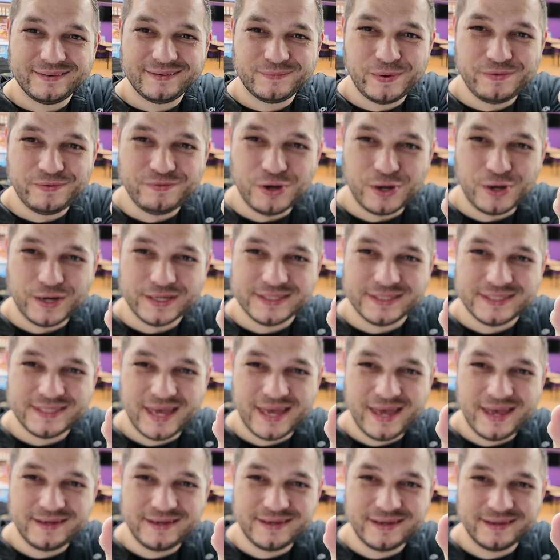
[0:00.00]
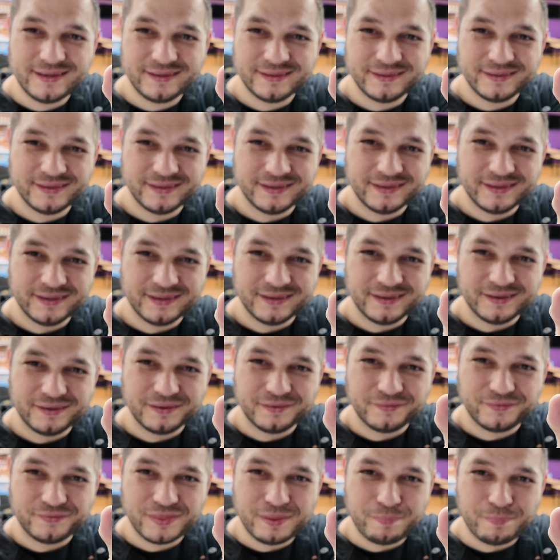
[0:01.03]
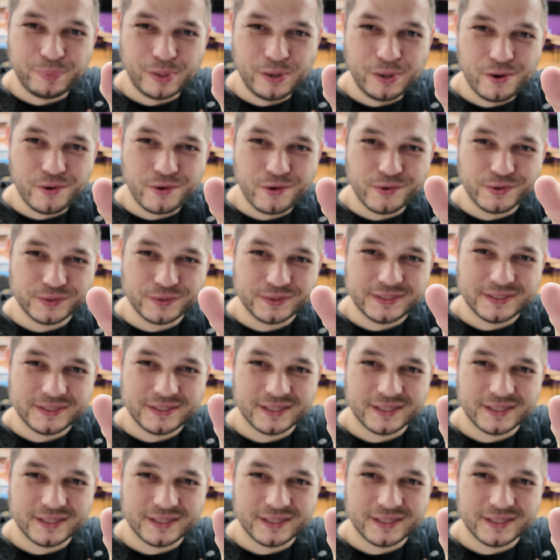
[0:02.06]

We've got a 10 for the birds.